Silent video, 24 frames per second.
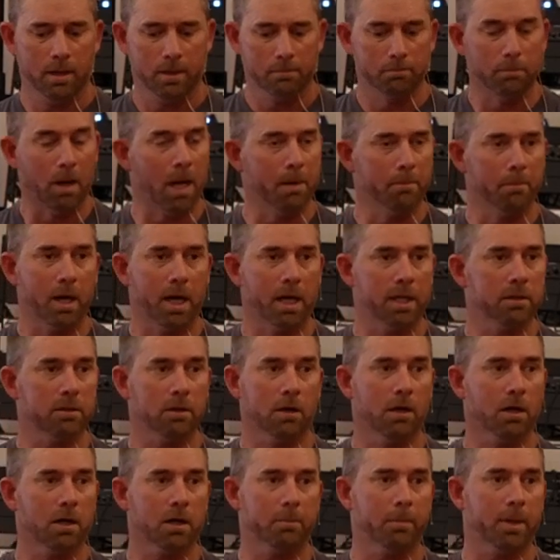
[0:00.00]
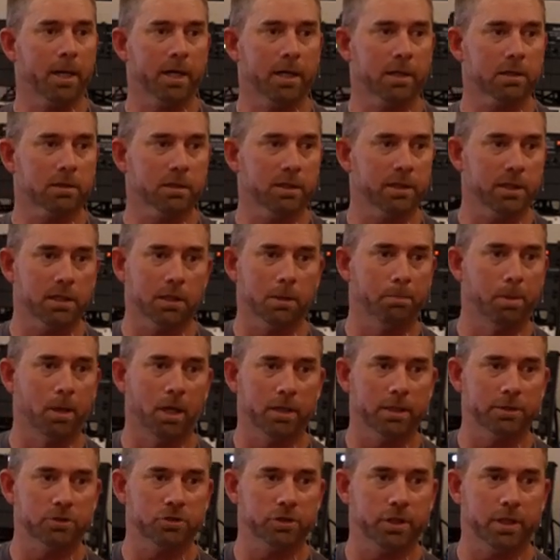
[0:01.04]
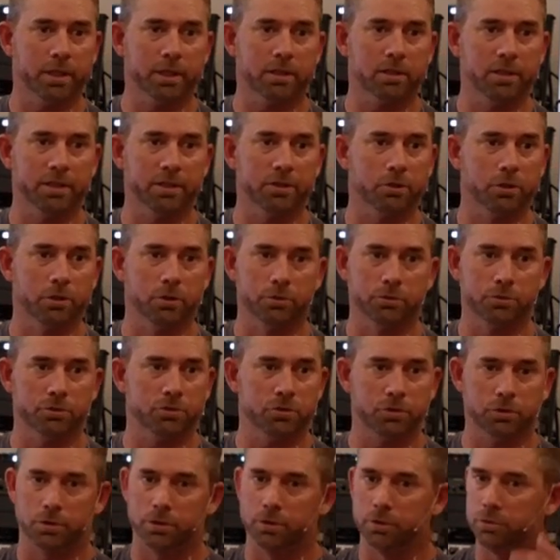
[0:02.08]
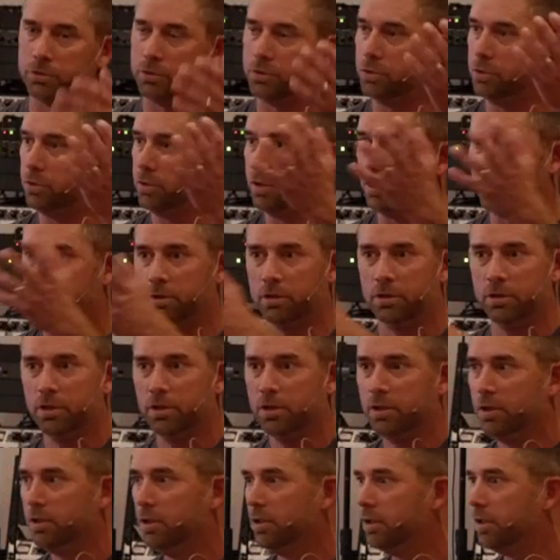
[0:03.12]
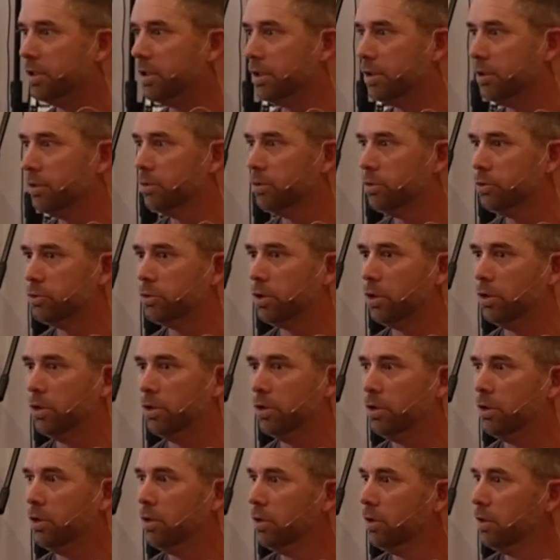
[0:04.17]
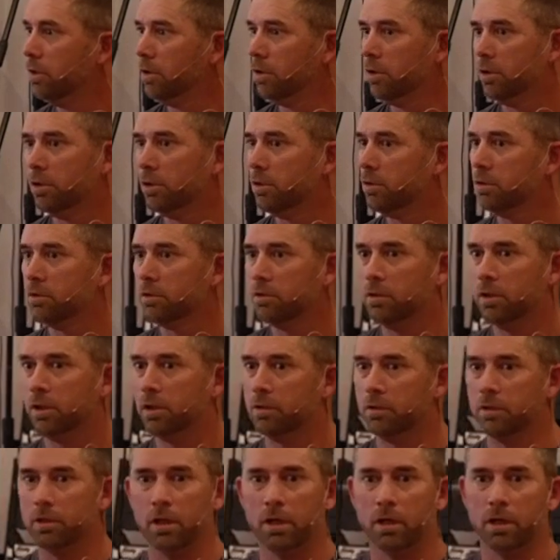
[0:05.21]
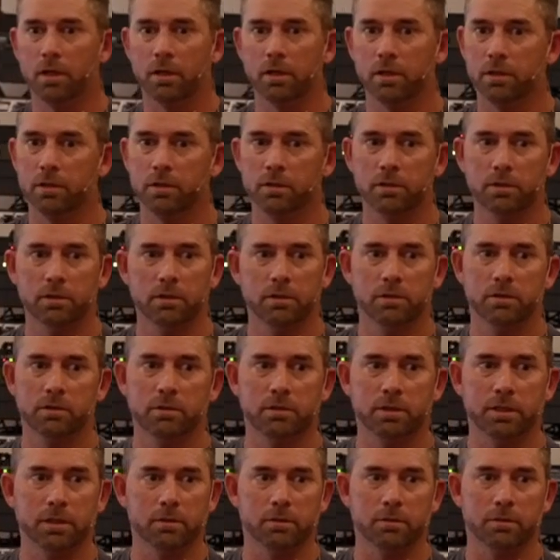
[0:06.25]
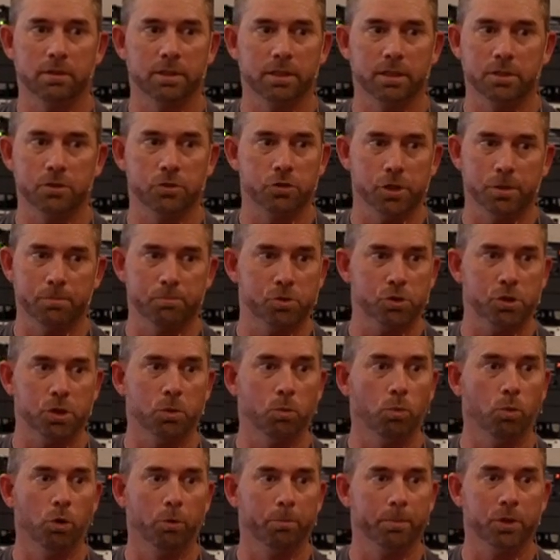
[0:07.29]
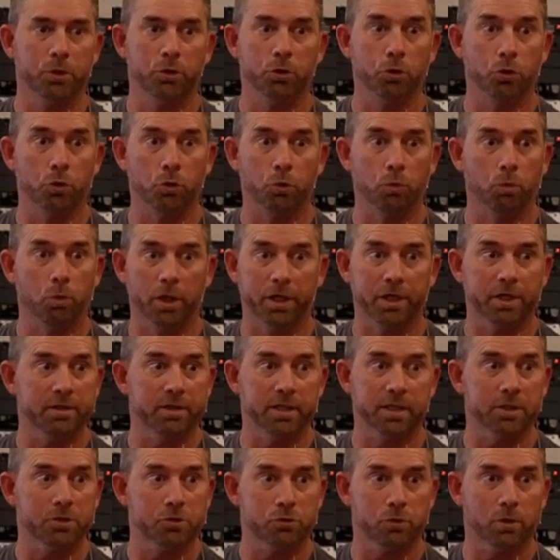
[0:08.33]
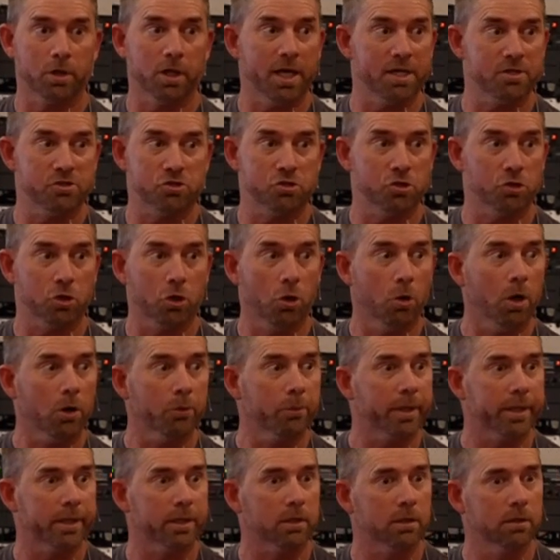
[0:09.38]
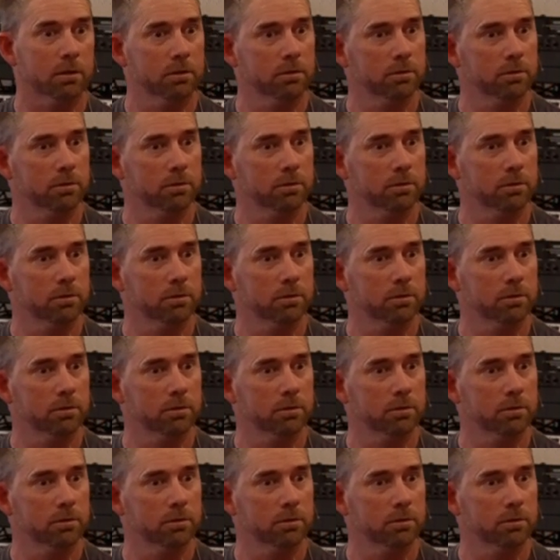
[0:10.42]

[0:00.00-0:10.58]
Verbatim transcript: my mind automatically and apologetically goes, you know, to the, you know, to the the the, the Egyptian woman who wanted the Israelites to go already.